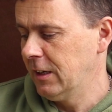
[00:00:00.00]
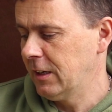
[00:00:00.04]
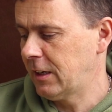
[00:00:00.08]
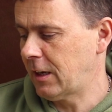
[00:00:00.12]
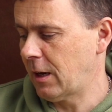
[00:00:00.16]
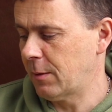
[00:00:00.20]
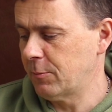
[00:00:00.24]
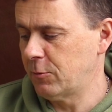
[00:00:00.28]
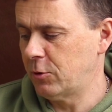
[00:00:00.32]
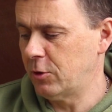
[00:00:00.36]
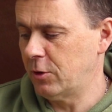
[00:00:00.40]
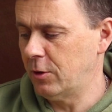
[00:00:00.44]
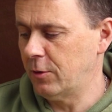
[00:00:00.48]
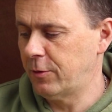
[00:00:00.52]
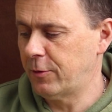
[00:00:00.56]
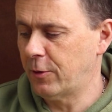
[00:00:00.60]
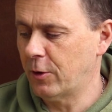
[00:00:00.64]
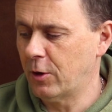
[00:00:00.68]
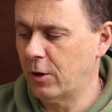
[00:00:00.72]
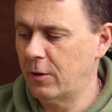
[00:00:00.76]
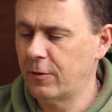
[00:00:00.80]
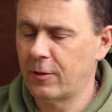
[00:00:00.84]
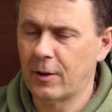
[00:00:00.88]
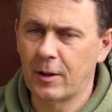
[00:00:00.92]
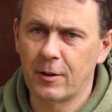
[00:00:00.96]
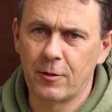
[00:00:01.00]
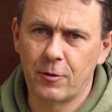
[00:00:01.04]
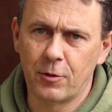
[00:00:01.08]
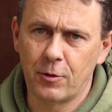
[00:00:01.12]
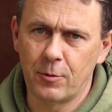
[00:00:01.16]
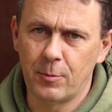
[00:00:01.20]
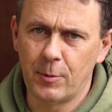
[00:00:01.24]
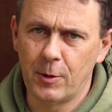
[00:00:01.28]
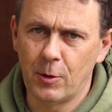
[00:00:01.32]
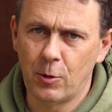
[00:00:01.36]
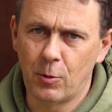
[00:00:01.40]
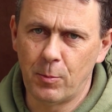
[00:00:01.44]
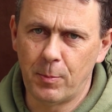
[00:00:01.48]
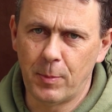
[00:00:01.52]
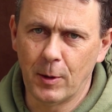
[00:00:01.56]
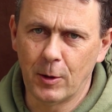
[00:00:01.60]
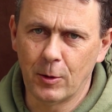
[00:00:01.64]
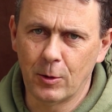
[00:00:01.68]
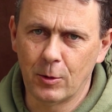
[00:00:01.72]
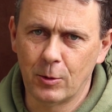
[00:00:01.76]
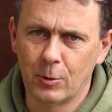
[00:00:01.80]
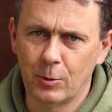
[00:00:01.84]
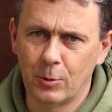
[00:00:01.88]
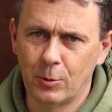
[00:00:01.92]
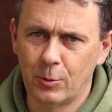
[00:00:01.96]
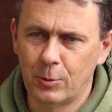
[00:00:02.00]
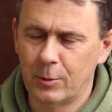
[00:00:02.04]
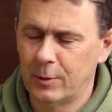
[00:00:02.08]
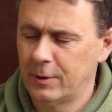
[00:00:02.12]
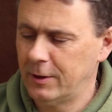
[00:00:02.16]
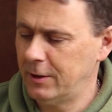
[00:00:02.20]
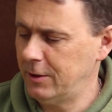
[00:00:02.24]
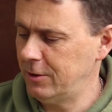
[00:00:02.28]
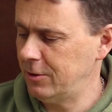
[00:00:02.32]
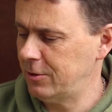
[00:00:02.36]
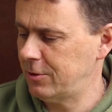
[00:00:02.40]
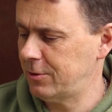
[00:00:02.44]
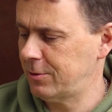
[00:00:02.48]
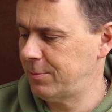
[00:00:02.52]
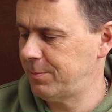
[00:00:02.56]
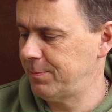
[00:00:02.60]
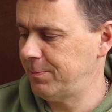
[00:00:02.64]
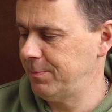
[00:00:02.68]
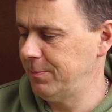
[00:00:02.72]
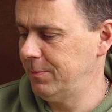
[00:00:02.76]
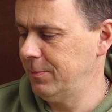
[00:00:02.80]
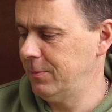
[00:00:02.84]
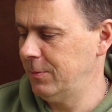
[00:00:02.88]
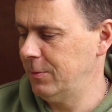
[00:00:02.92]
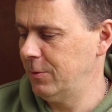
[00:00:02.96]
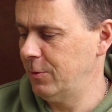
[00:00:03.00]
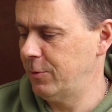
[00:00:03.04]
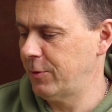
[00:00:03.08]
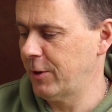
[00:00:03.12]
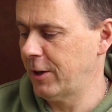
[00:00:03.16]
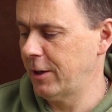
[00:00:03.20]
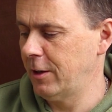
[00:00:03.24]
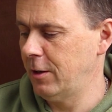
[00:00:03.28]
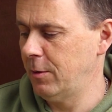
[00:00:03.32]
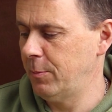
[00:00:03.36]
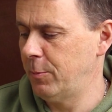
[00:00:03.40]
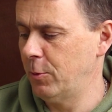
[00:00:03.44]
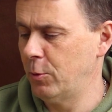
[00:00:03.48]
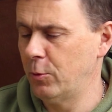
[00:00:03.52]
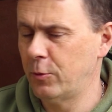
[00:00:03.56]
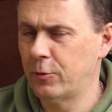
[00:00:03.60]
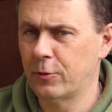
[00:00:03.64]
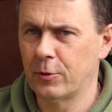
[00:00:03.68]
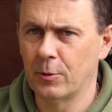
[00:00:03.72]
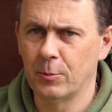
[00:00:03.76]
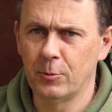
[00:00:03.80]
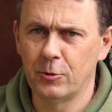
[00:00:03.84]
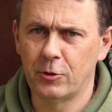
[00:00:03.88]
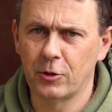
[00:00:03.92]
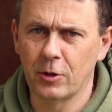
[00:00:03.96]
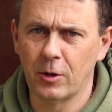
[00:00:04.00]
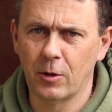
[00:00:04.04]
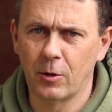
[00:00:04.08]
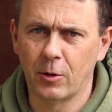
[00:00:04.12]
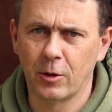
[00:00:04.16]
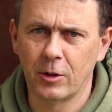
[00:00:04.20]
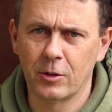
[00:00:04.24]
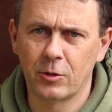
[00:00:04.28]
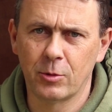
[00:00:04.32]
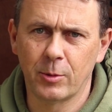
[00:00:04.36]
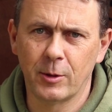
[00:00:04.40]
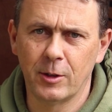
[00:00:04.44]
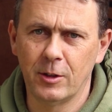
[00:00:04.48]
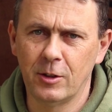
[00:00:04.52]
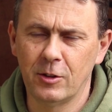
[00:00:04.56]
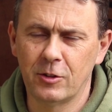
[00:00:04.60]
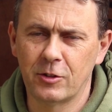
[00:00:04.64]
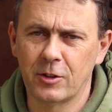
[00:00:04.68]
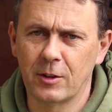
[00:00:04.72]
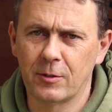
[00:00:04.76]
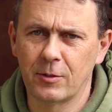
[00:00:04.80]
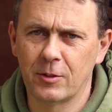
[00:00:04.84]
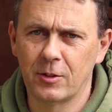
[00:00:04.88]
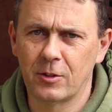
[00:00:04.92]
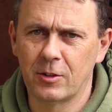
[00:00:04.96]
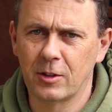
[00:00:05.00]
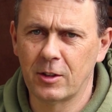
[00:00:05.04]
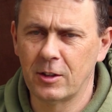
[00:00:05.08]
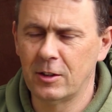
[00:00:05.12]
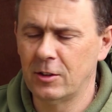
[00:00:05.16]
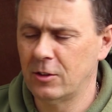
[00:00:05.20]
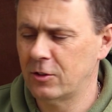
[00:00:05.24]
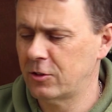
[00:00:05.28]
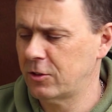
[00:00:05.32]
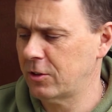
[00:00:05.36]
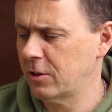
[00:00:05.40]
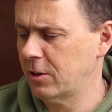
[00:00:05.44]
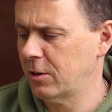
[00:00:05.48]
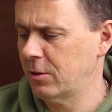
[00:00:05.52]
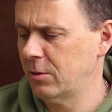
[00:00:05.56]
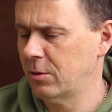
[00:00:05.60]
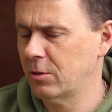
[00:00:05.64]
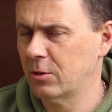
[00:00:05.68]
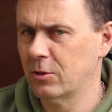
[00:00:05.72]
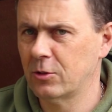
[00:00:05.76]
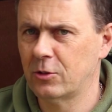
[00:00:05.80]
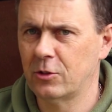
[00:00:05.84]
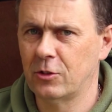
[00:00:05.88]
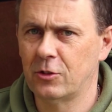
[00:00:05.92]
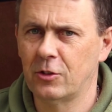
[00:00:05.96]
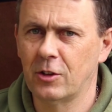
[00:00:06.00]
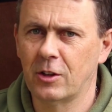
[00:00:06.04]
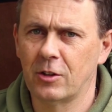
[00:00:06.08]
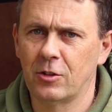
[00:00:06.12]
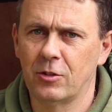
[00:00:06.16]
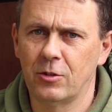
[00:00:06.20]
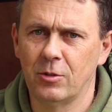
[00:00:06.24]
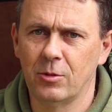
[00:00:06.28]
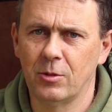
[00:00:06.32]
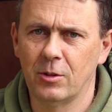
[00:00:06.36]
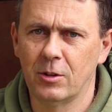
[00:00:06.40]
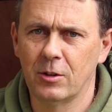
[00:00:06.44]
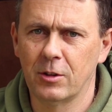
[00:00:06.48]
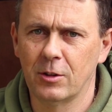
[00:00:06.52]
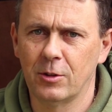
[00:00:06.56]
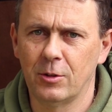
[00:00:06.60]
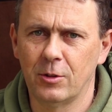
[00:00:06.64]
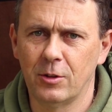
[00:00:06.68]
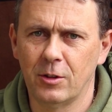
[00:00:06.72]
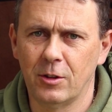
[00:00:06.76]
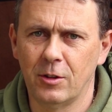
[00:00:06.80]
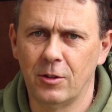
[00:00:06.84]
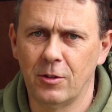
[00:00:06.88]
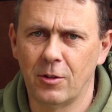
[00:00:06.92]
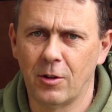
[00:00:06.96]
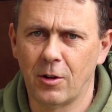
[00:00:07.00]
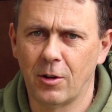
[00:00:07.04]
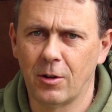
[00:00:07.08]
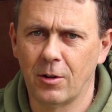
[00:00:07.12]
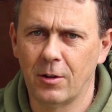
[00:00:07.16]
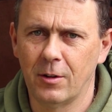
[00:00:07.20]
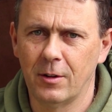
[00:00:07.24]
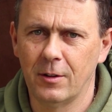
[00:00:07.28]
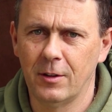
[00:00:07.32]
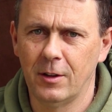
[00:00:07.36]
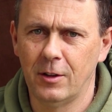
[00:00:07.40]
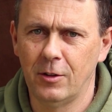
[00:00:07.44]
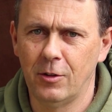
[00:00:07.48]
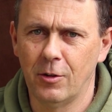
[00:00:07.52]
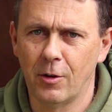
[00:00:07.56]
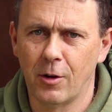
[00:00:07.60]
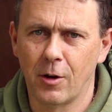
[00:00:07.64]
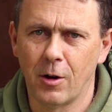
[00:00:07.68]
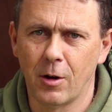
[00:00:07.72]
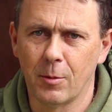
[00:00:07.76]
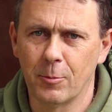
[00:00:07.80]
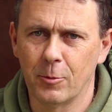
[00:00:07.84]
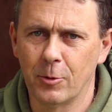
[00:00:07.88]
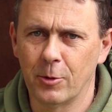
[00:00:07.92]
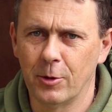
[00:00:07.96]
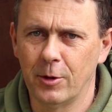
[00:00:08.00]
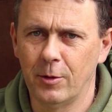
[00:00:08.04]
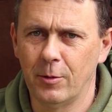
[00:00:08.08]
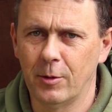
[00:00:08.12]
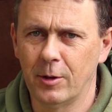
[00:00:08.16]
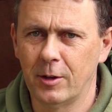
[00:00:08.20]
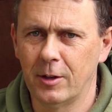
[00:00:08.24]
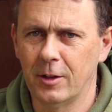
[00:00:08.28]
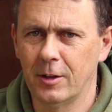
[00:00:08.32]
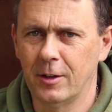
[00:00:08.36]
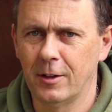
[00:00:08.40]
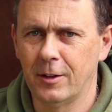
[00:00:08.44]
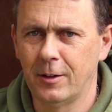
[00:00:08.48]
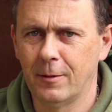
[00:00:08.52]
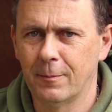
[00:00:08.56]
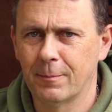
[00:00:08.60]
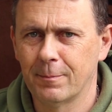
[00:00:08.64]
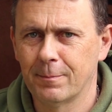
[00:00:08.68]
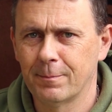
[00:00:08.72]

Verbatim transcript: comes in a 500 ml bottle. It's available from July 2017, so I suggest you include it in your in your armoury really.